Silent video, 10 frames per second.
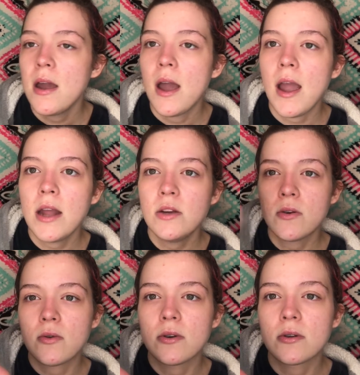And
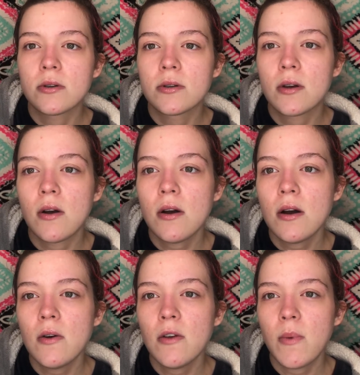unicorns,
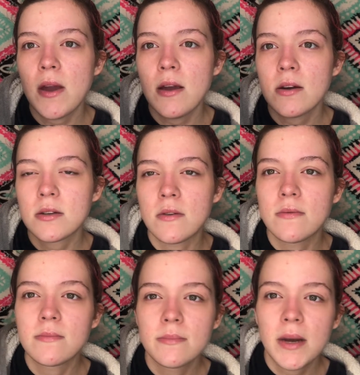always be yourself.
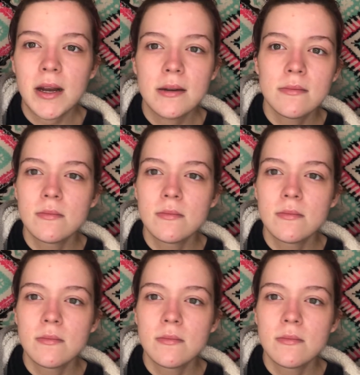Bye.